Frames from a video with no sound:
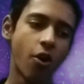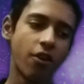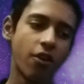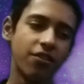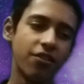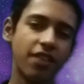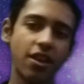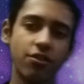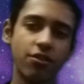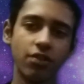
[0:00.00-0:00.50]

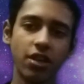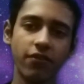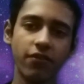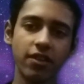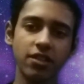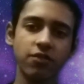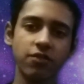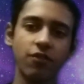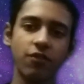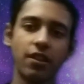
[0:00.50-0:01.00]
the
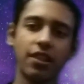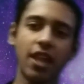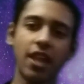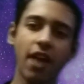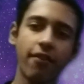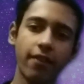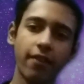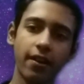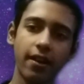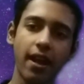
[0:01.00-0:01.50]
universe will
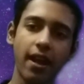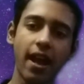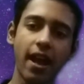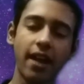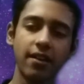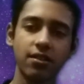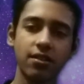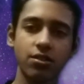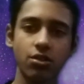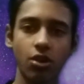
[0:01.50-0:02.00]
never
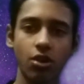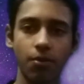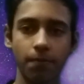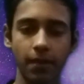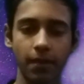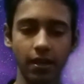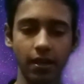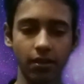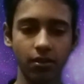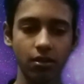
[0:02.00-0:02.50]
end
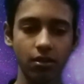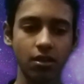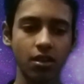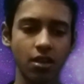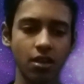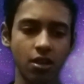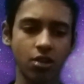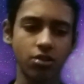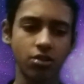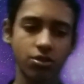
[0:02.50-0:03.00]
stopping.
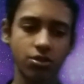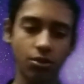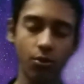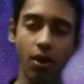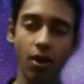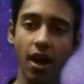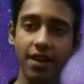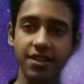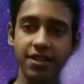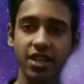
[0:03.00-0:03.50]
So
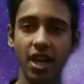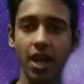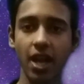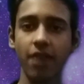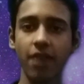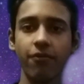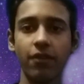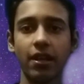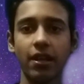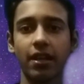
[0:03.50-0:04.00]
a
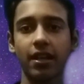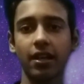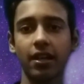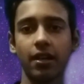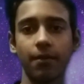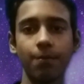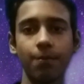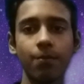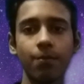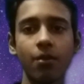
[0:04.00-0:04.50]
time will
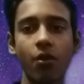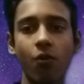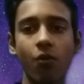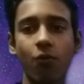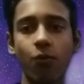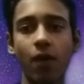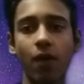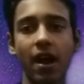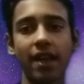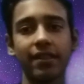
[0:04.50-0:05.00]
come
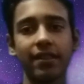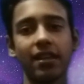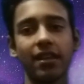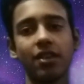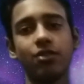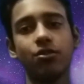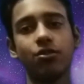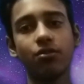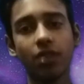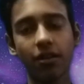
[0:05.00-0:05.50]
when the
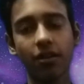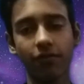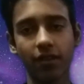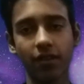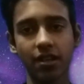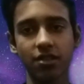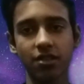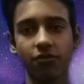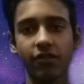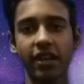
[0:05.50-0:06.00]

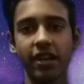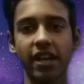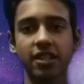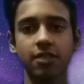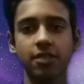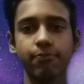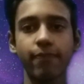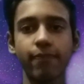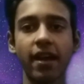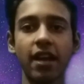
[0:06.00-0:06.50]
universe will
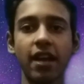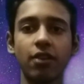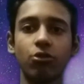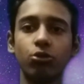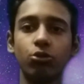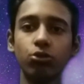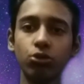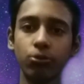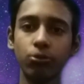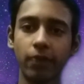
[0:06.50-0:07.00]
expand
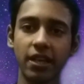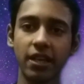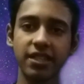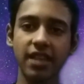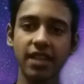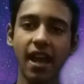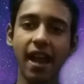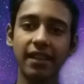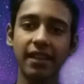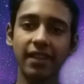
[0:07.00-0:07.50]
too much,
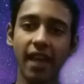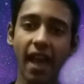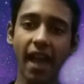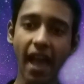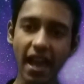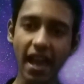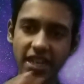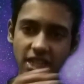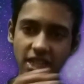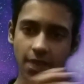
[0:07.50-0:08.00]
and the
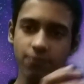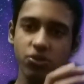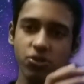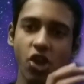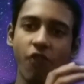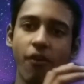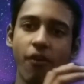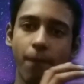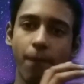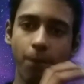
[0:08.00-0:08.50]
atoms
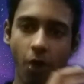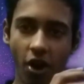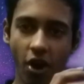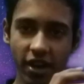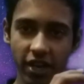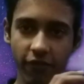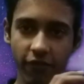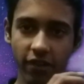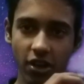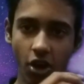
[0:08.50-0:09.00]
of a
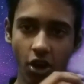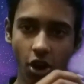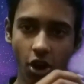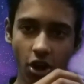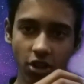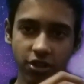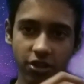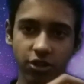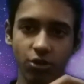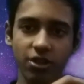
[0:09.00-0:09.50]
body will also